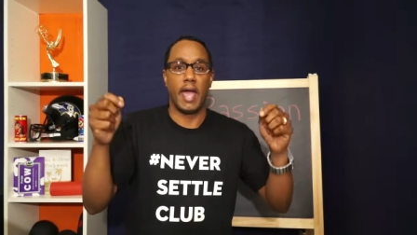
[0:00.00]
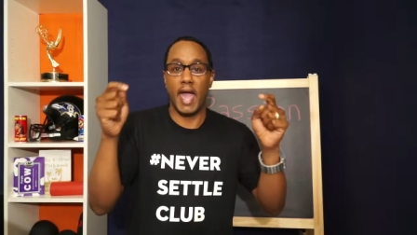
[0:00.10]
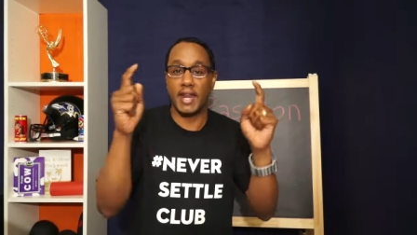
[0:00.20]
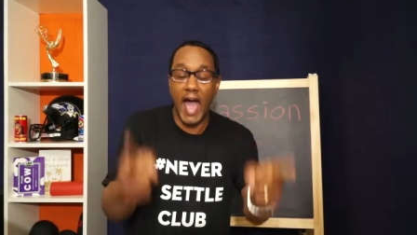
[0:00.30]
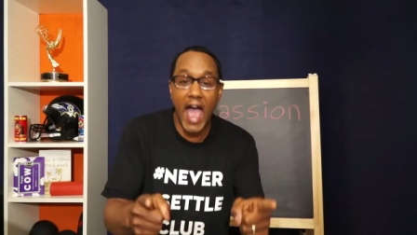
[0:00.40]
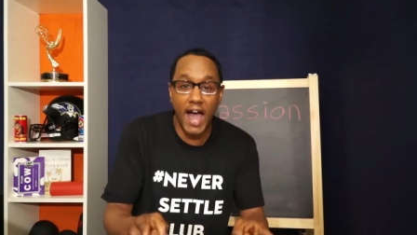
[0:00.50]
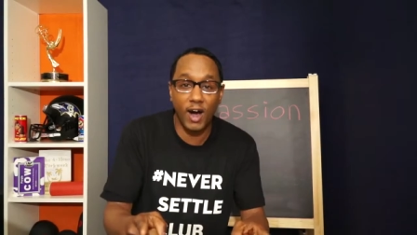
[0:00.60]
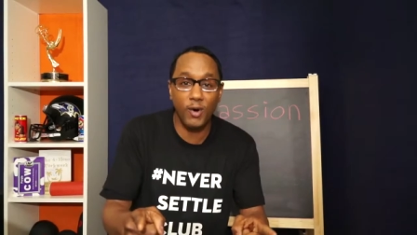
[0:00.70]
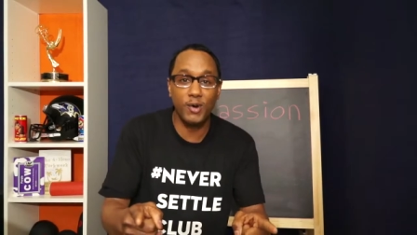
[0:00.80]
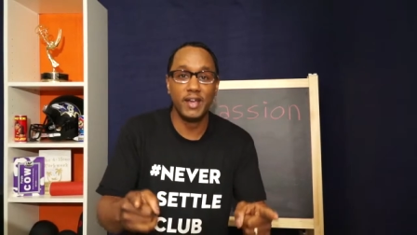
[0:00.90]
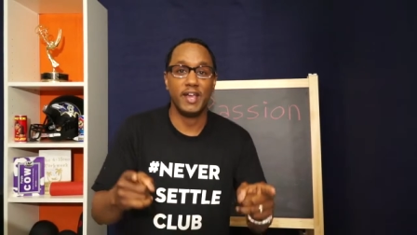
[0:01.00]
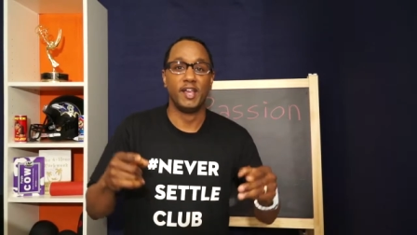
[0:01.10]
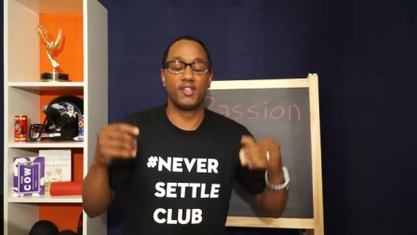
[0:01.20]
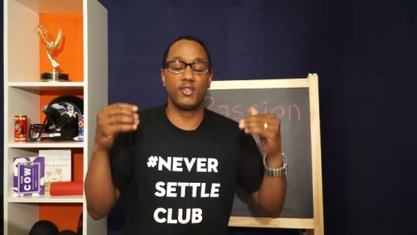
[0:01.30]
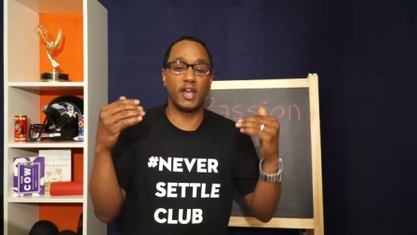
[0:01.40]
and how,
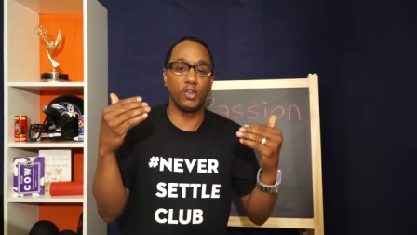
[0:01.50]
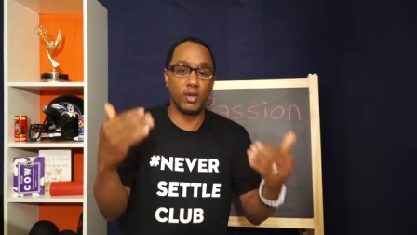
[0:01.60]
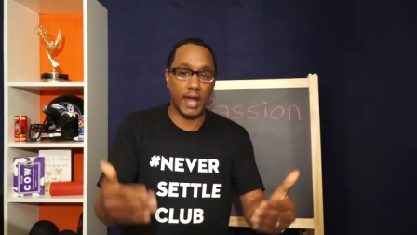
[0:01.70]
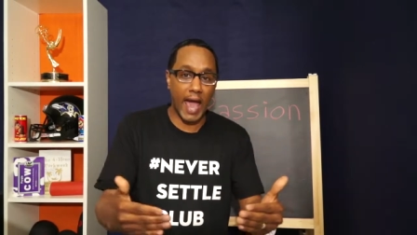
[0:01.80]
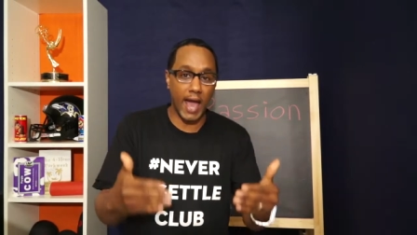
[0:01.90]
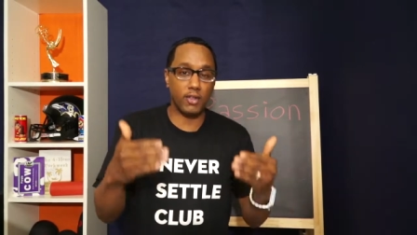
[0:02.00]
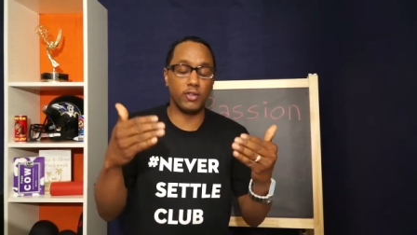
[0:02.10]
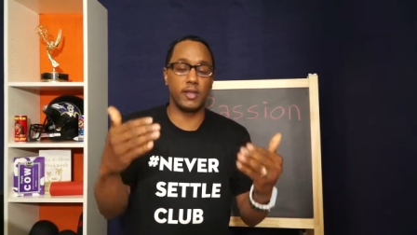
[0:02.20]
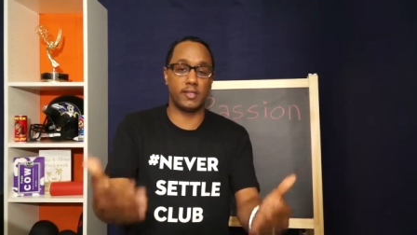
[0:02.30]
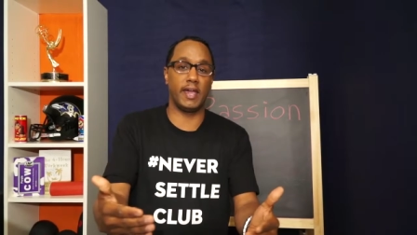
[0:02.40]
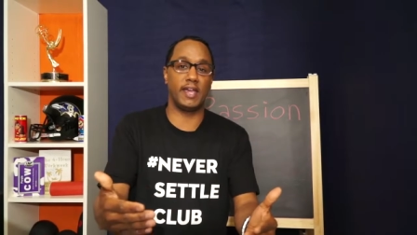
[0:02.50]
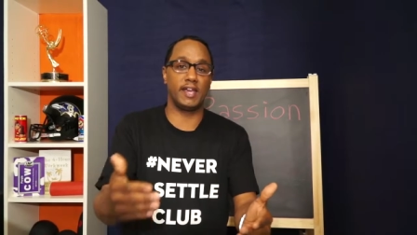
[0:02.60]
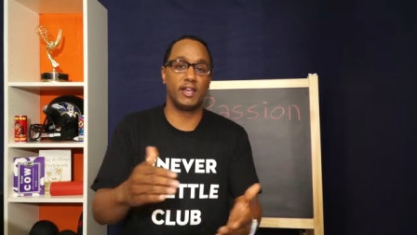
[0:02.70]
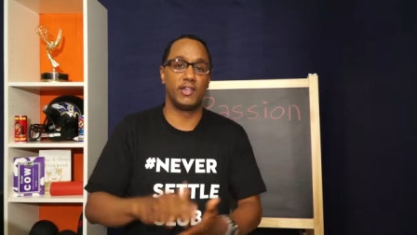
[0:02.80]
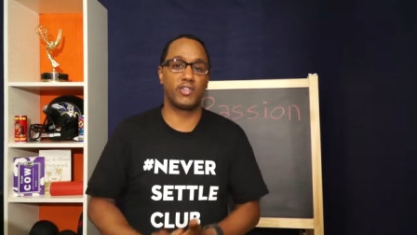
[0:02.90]
so that you can actually
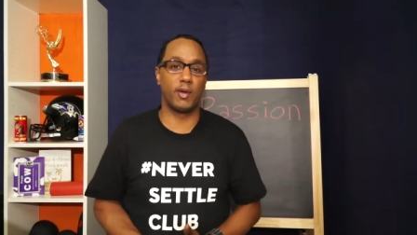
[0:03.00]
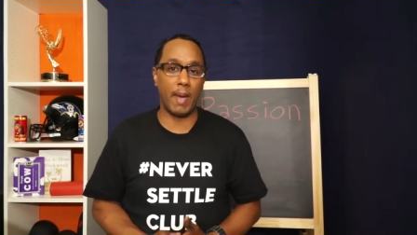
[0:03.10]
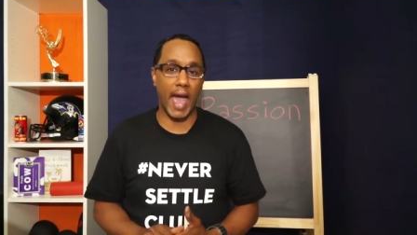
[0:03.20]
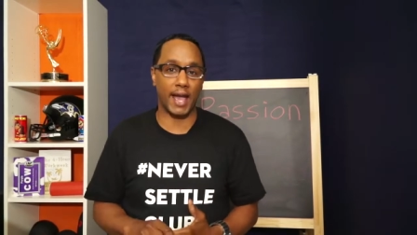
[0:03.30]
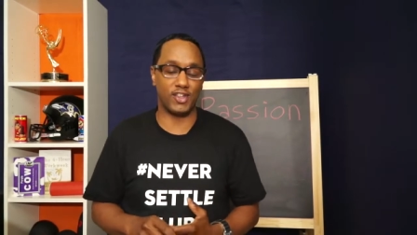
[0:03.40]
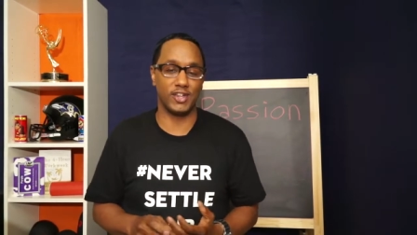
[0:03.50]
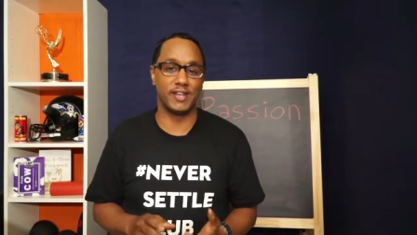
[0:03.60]
take some action.